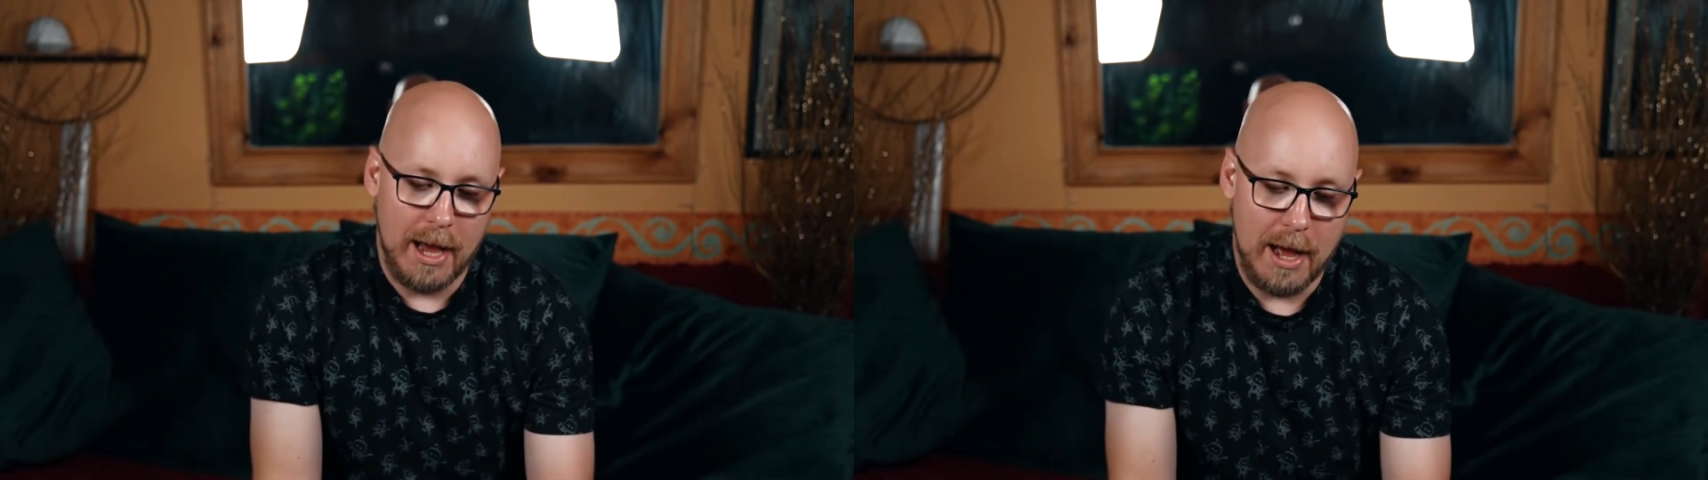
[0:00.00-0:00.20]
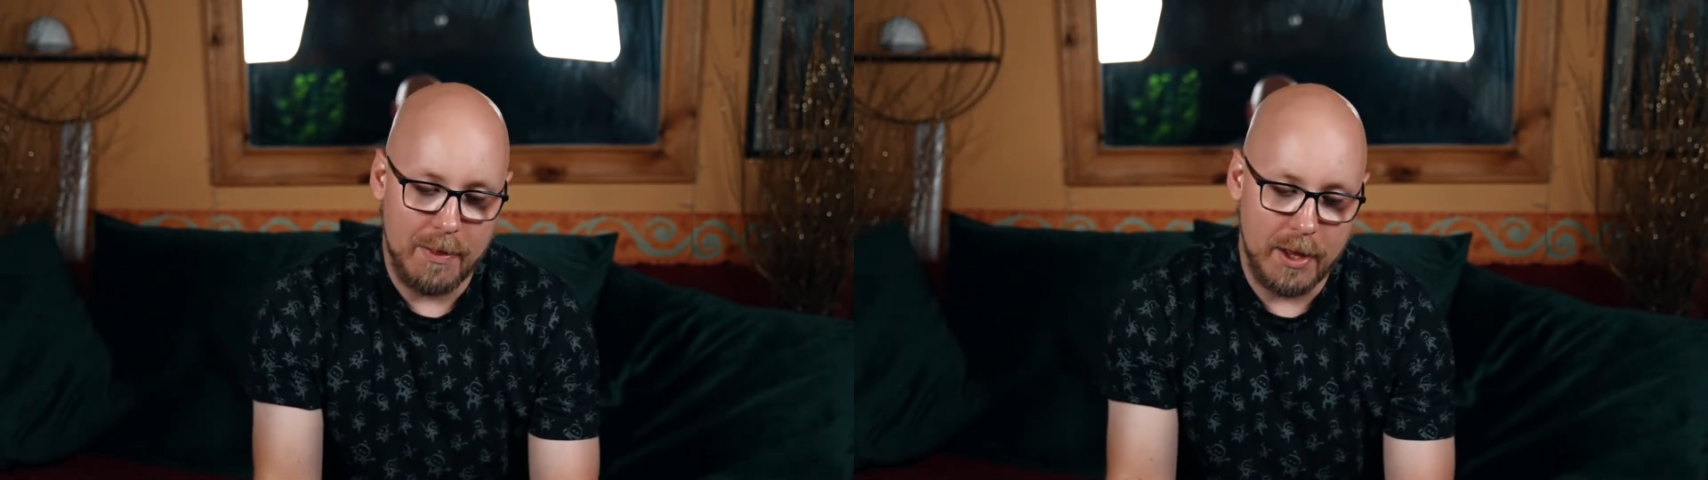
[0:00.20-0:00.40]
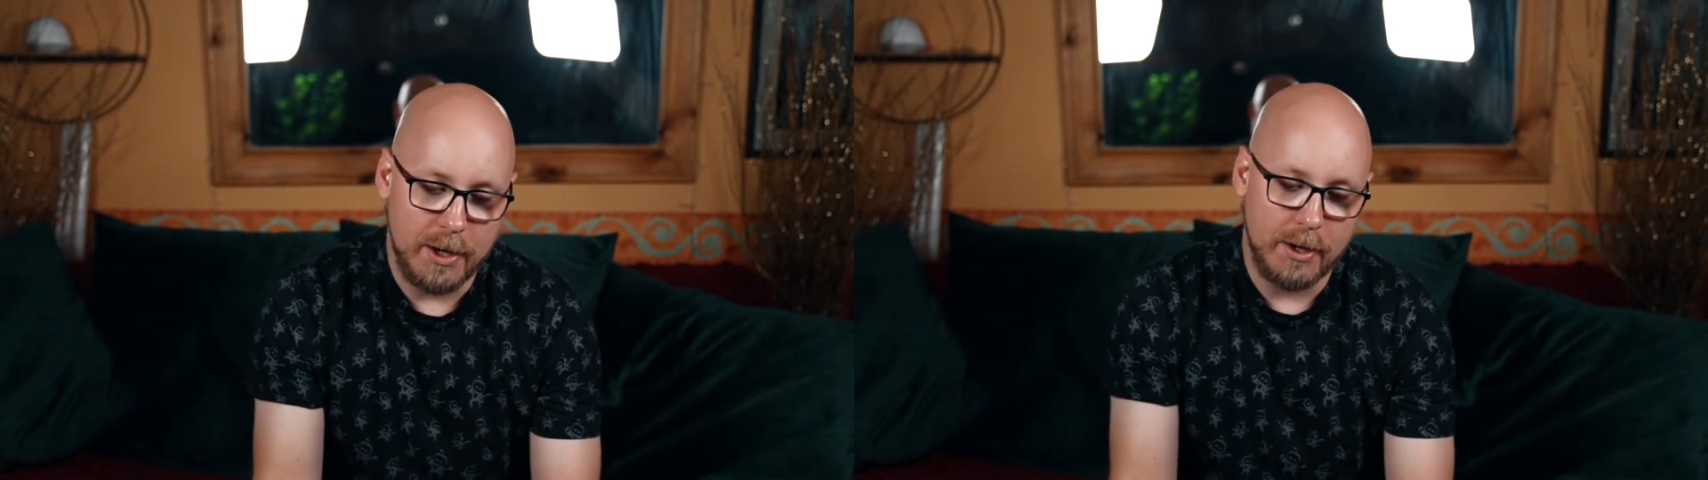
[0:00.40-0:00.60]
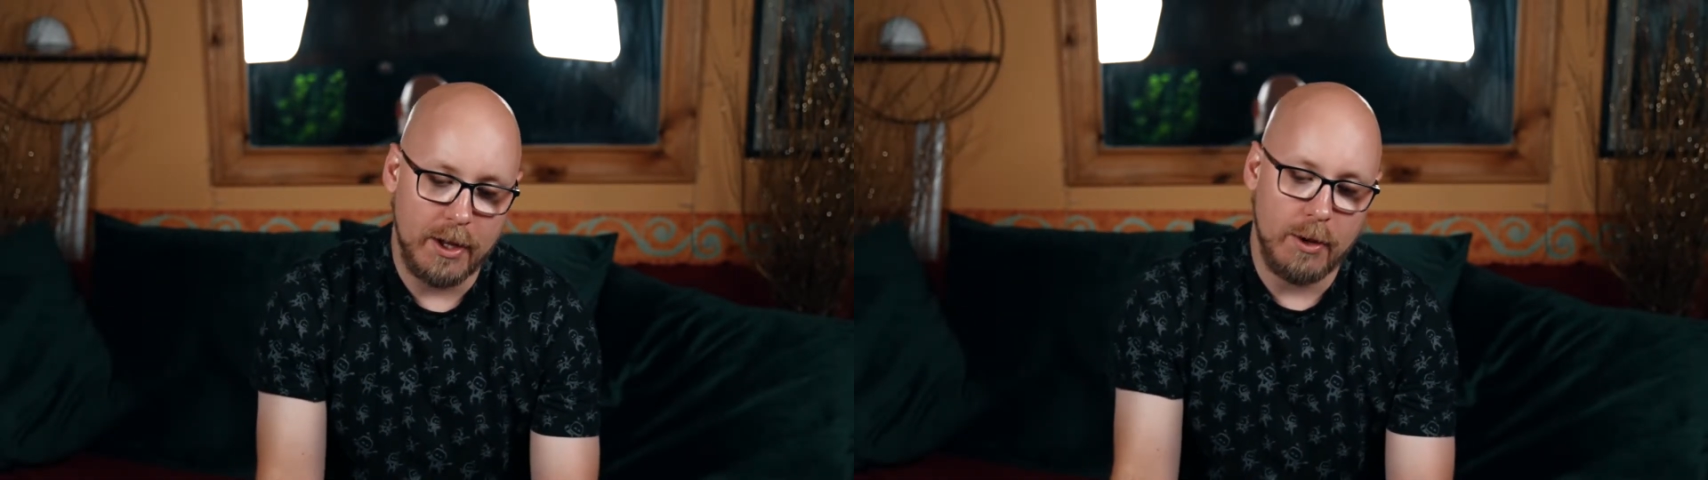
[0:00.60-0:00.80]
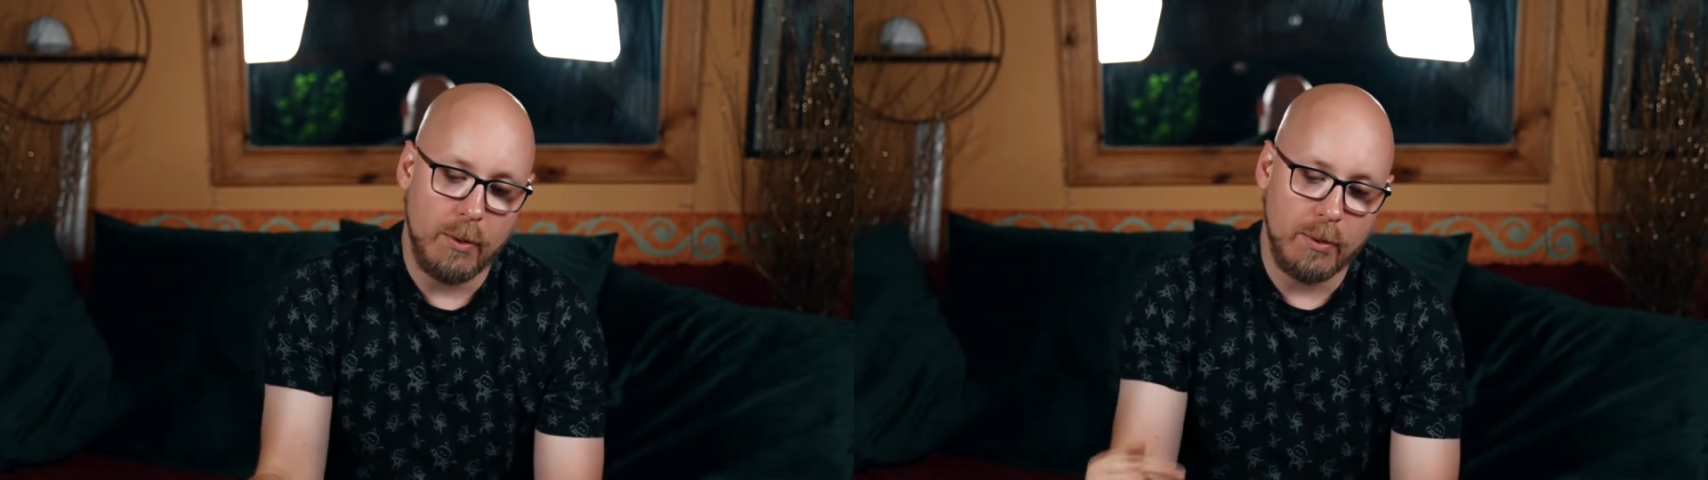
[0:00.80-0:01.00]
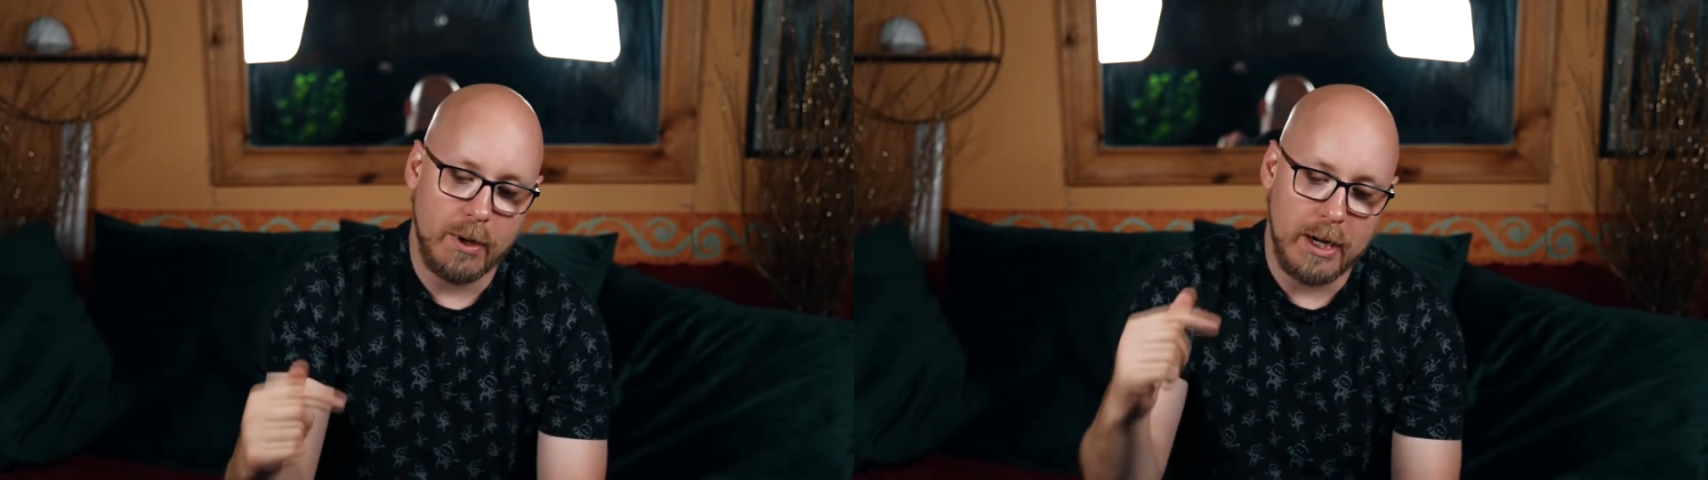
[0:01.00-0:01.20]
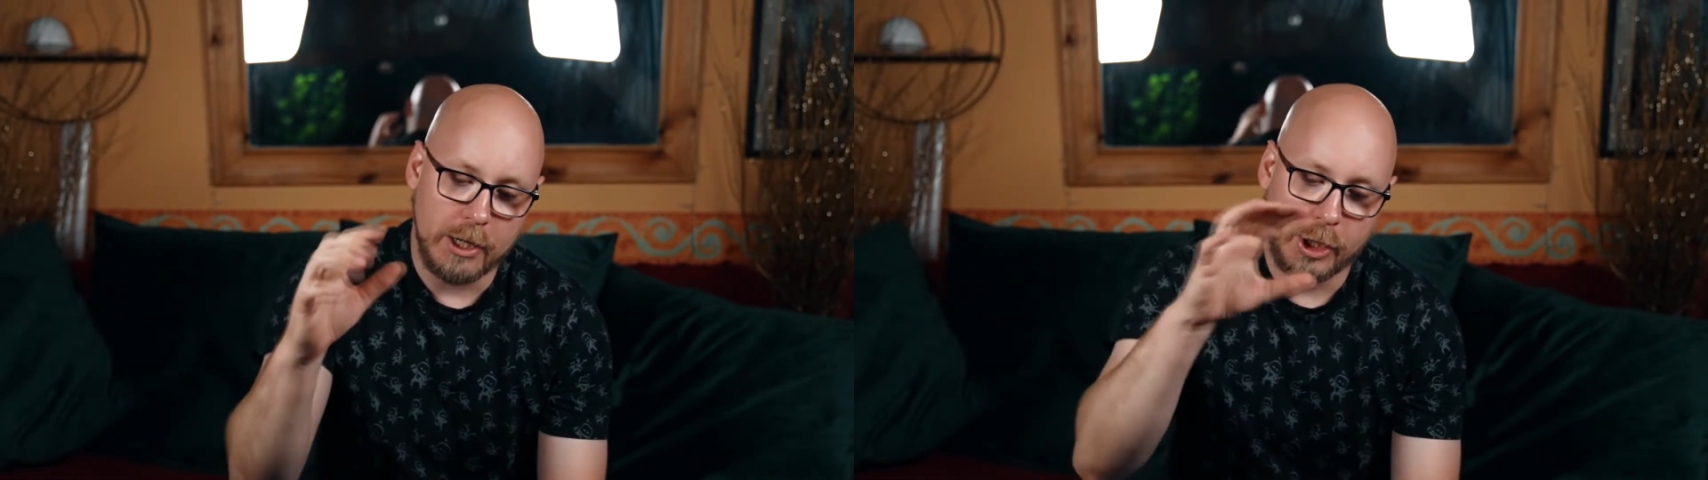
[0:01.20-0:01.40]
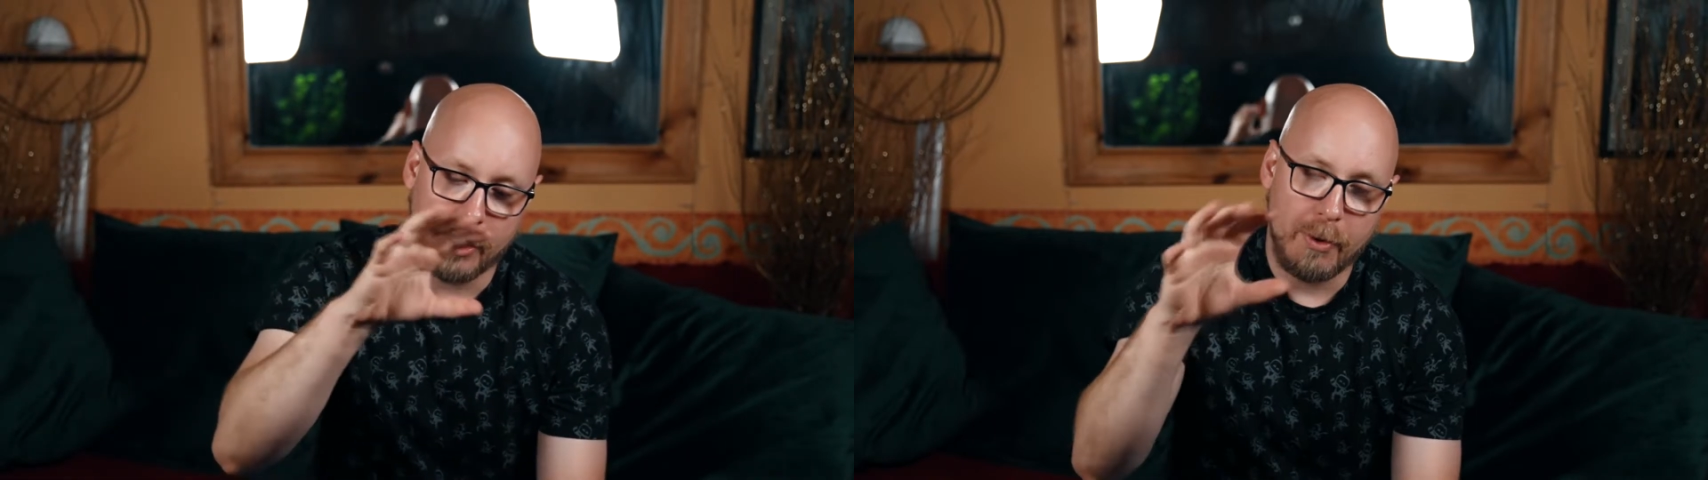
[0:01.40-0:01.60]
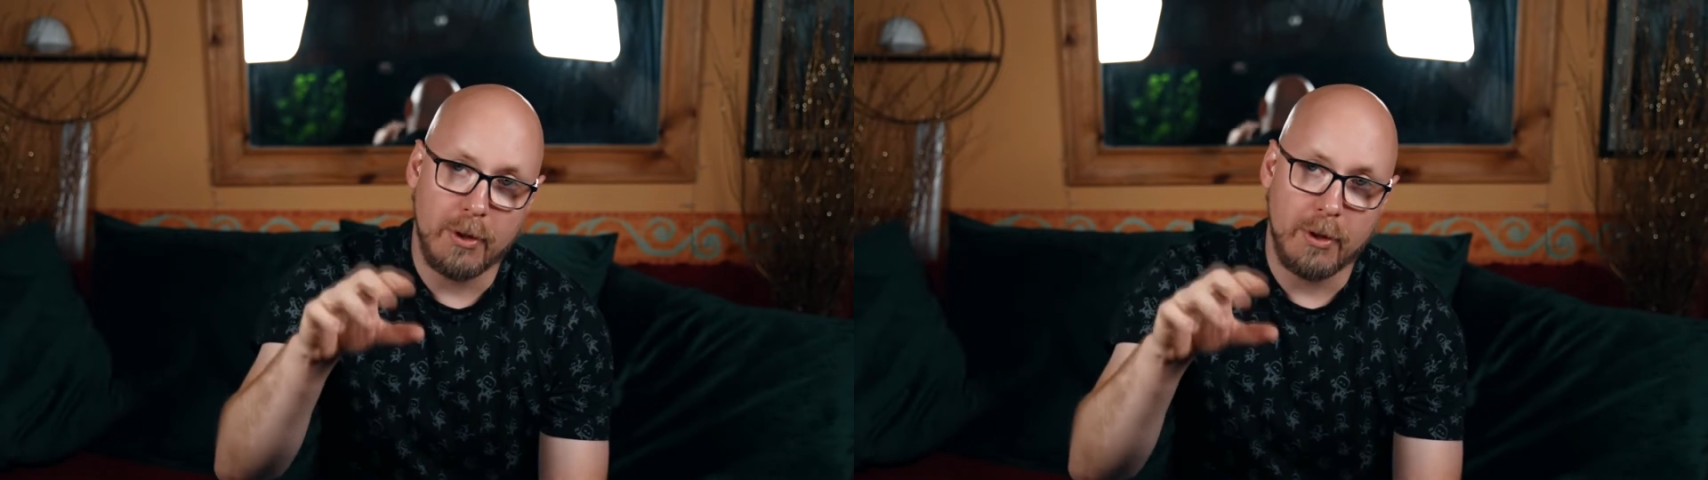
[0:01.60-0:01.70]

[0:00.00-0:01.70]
and then it will show you